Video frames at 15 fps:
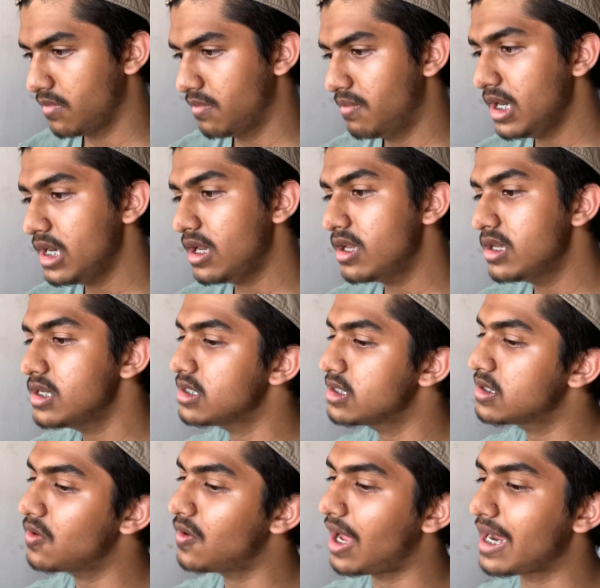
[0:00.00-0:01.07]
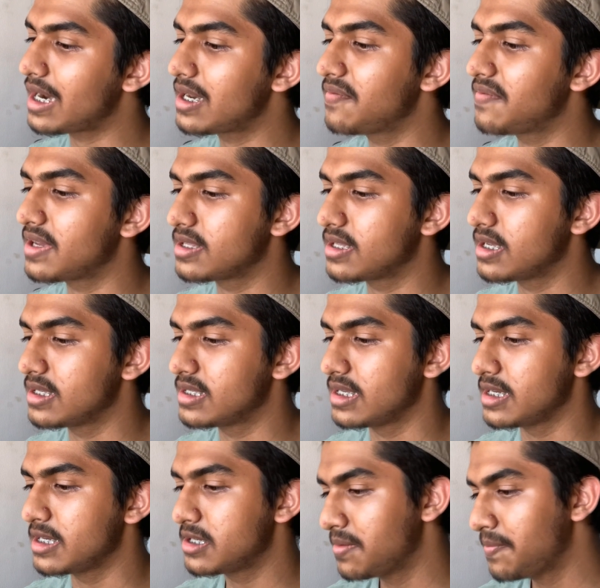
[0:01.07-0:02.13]
My Nana is so active at his
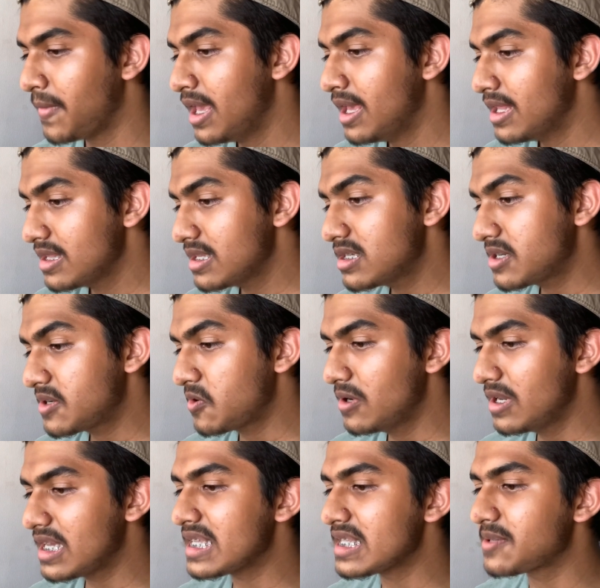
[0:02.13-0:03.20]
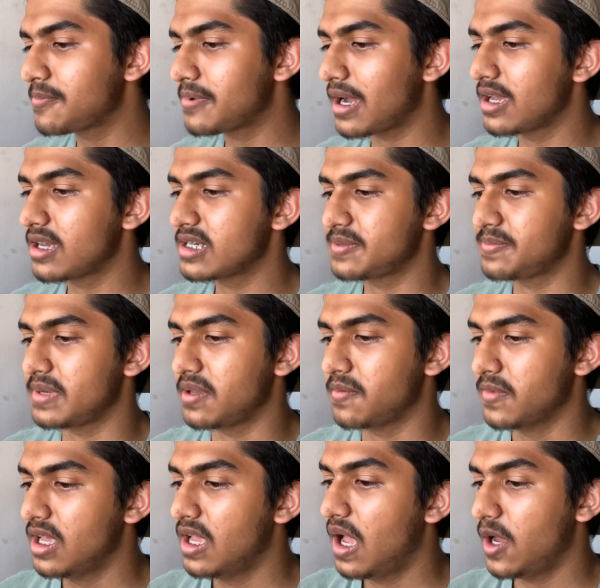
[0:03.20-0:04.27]
age. This truly inspires me.
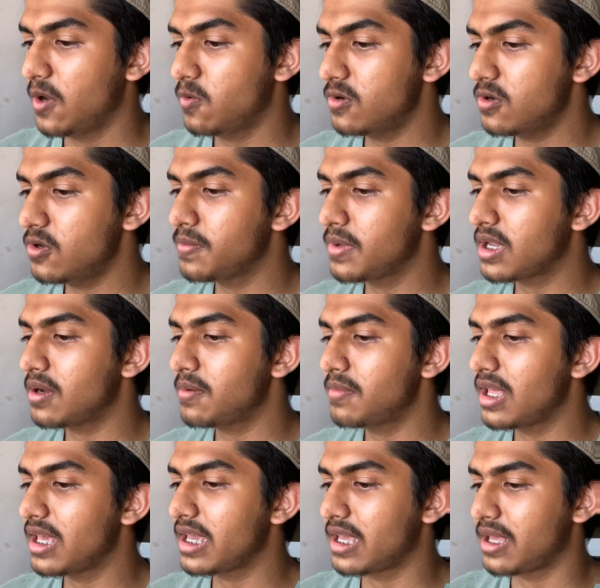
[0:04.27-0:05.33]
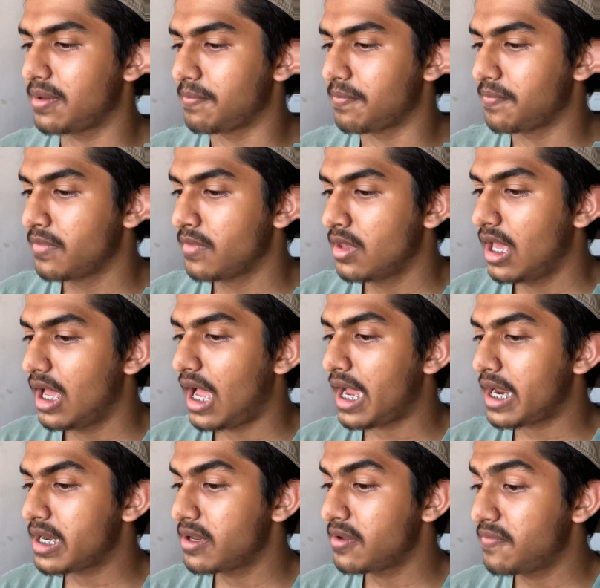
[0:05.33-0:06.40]
I want to become like him.
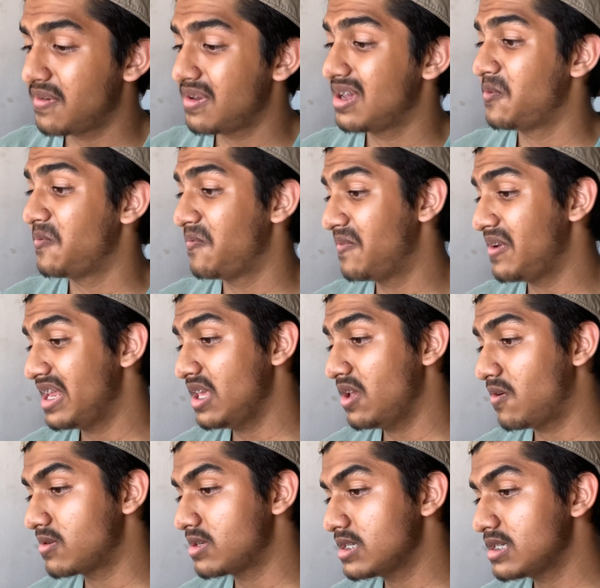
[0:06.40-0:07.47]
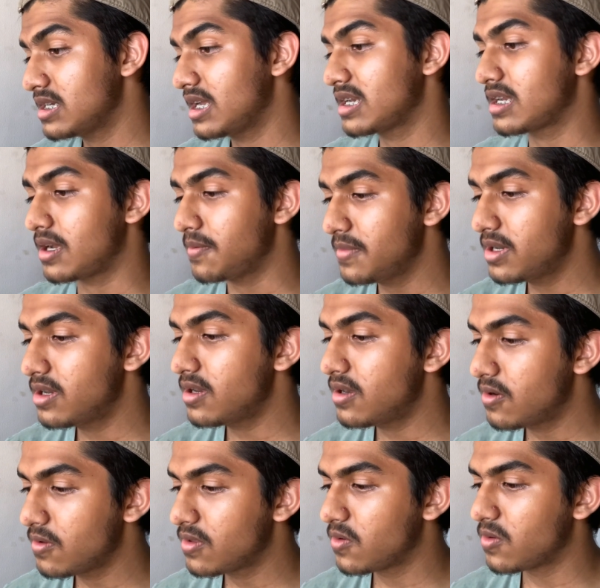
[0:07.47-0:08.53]
Active, very honest, and committed
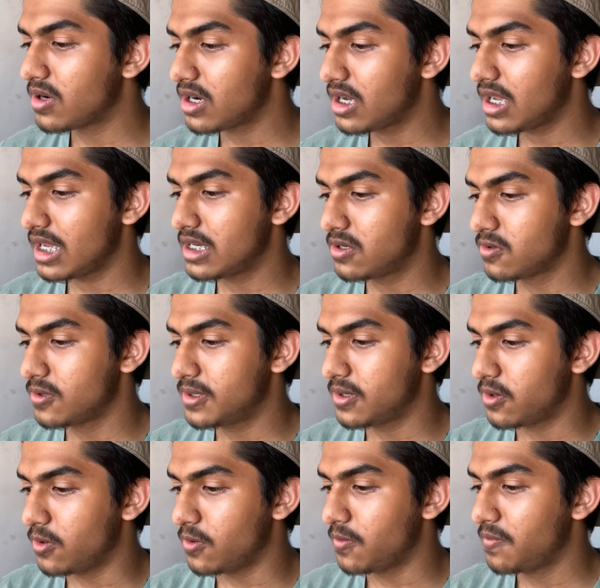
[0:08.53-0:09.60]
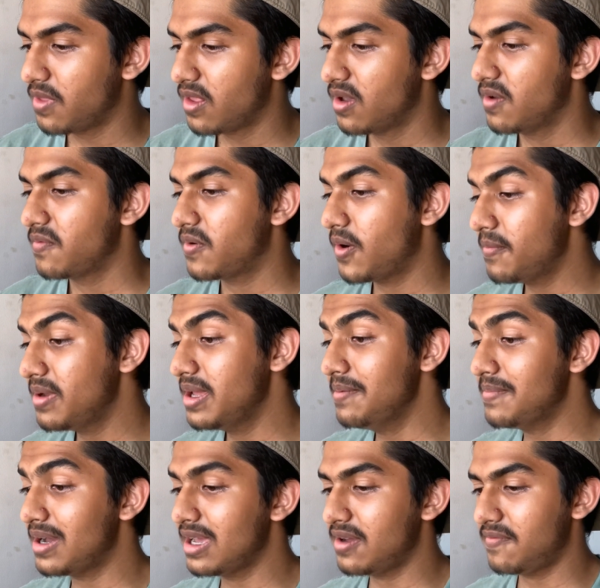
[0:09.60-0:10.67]
to the work I choose to do. From
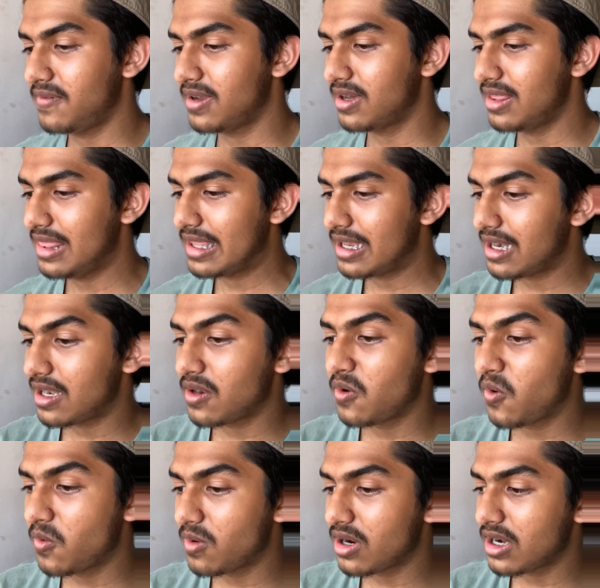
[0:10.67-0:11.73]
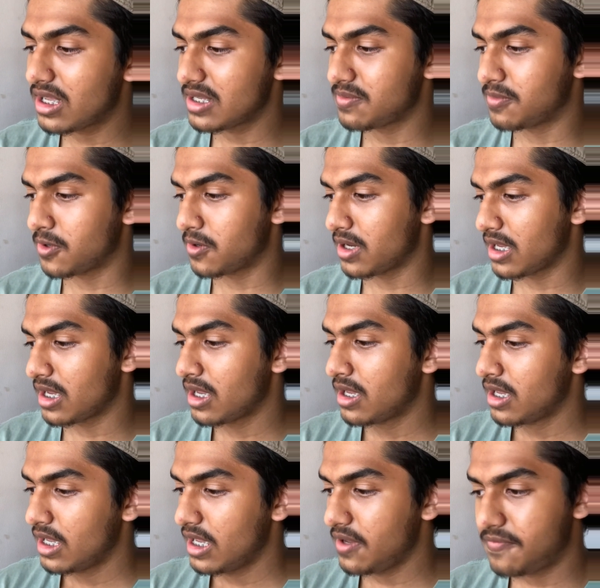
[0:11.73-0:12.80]
him, I have learned that no work is boring
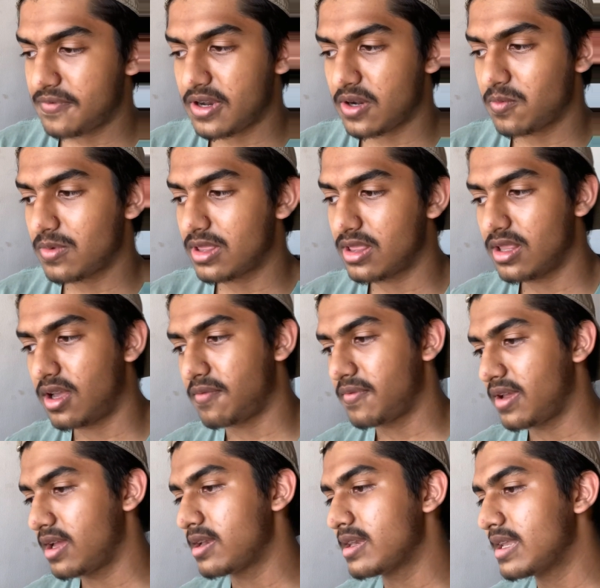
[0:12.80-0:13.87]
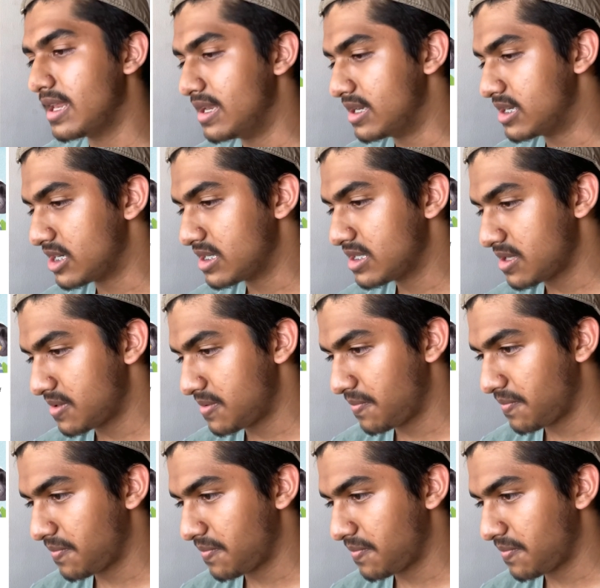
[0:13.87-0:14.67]
if done with love and diligence.